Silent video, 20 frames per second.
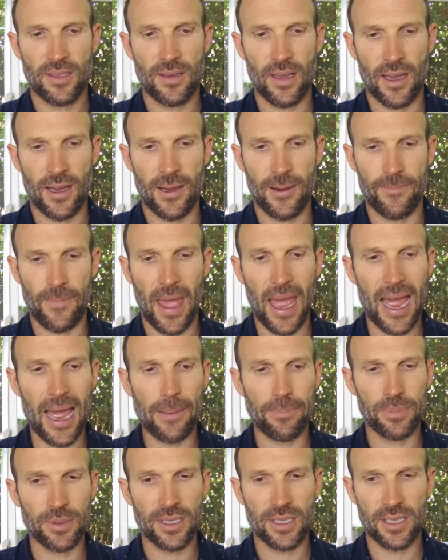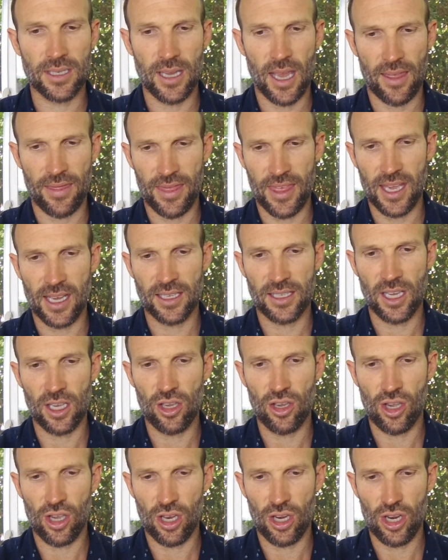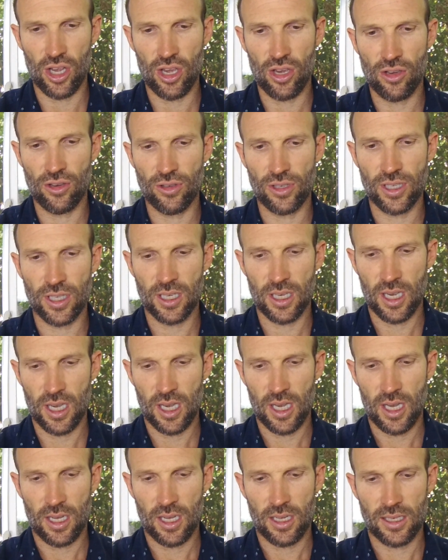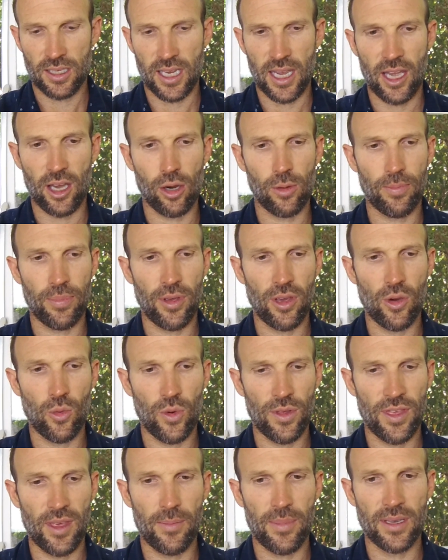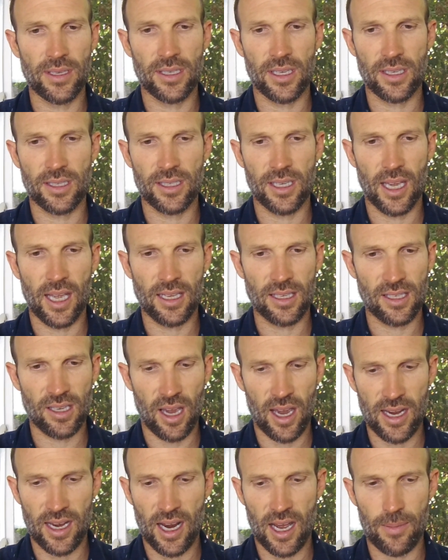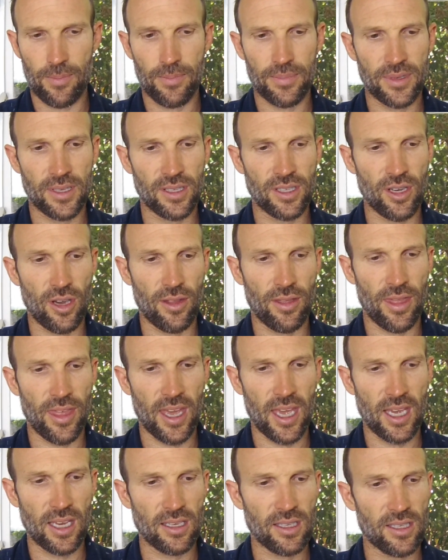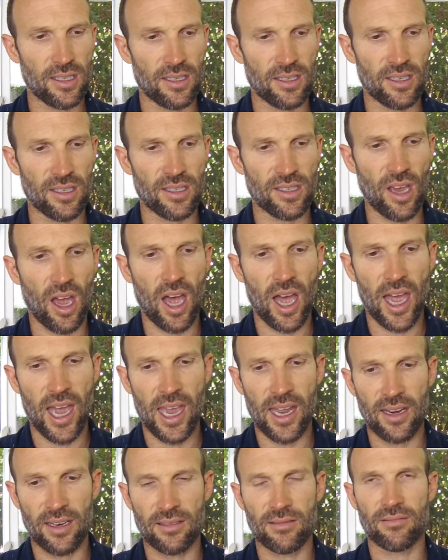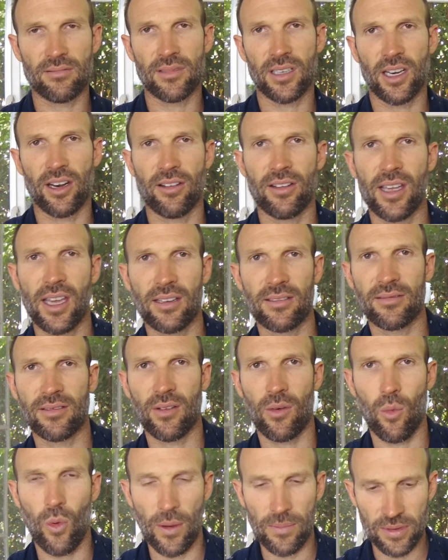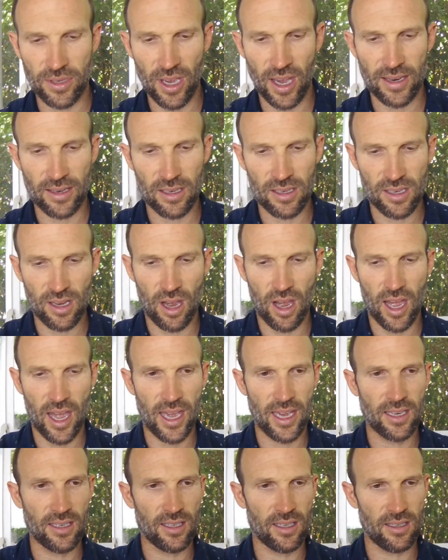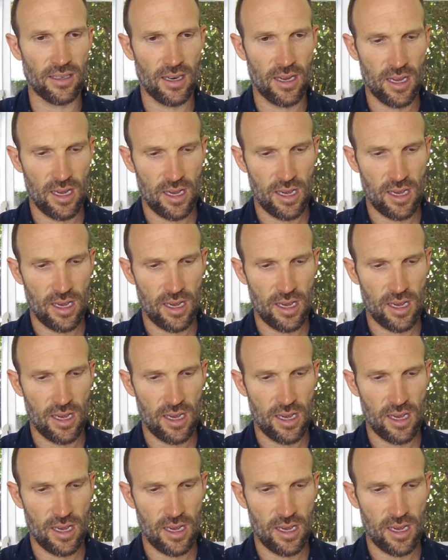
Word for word: um, apps and things that you can use to help you with your business to get signed up to certain things and design and you know get a website designed and